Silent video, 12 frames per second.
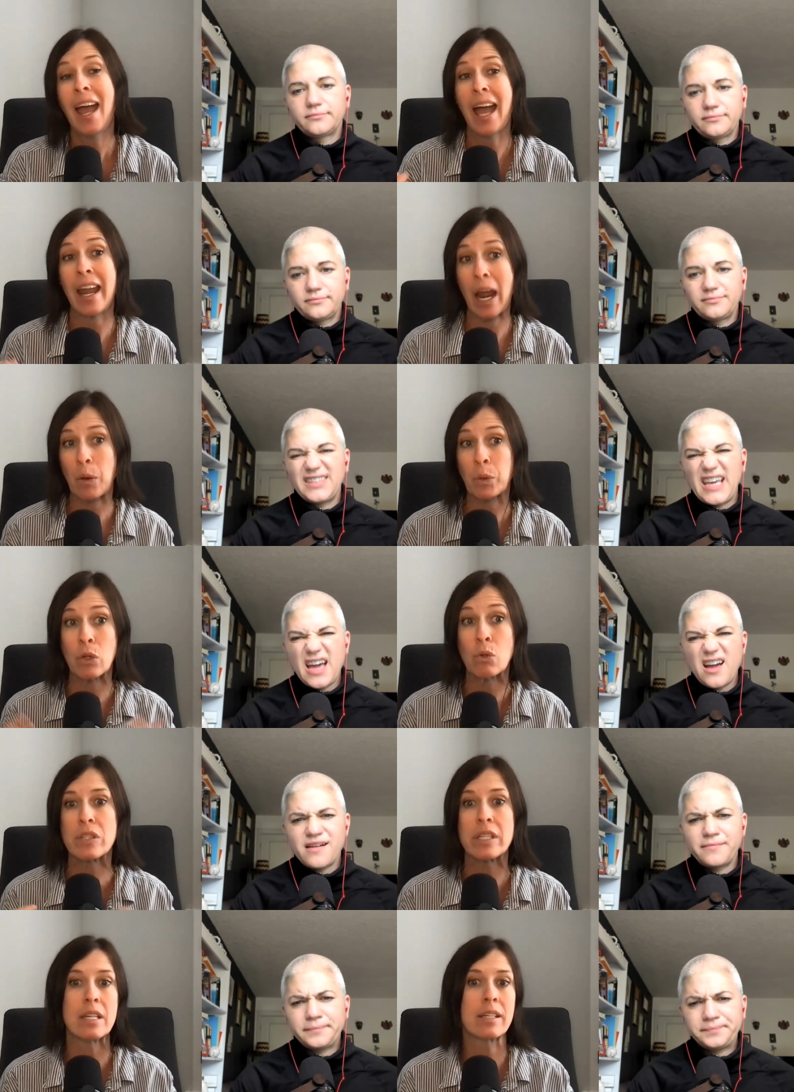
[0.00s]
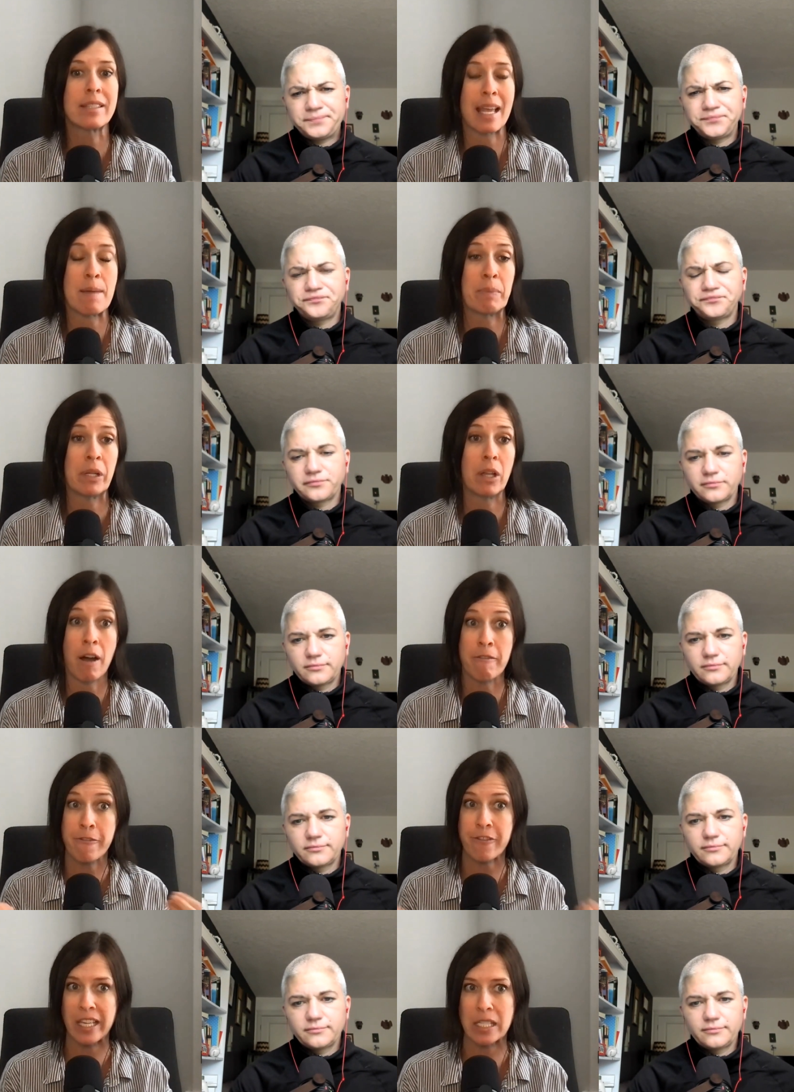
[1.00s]
Speaker 1: And I would yeah. use the example
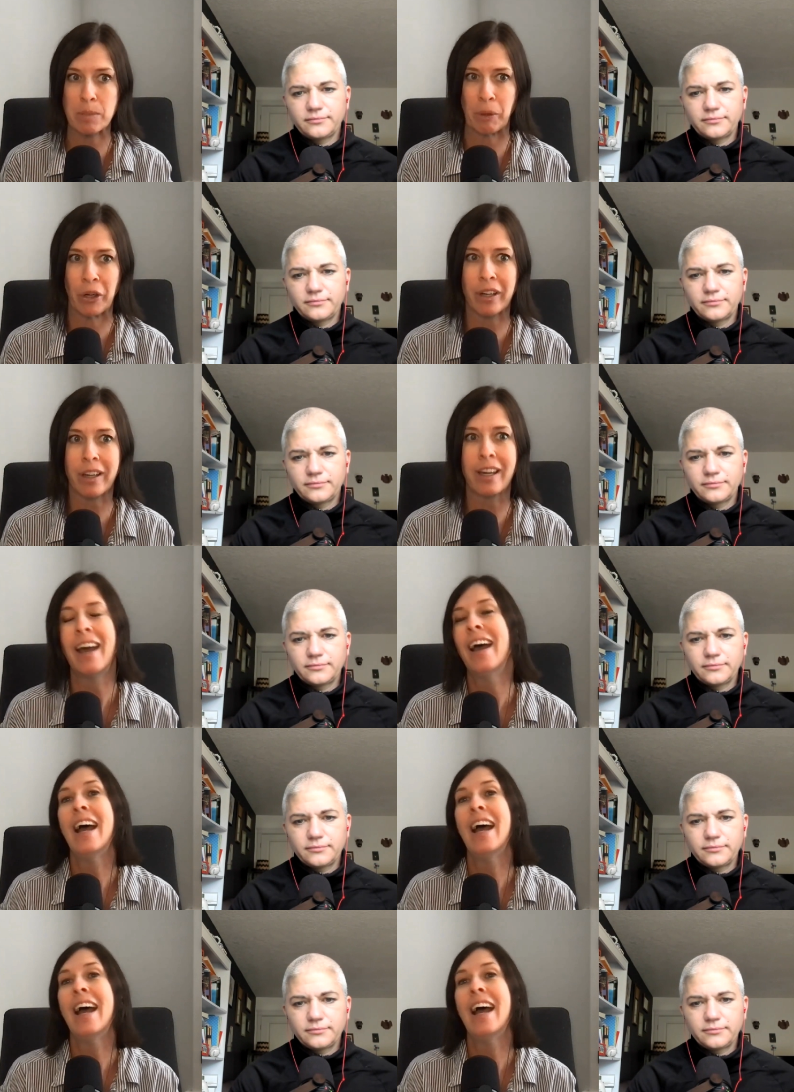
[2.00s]
of Facebook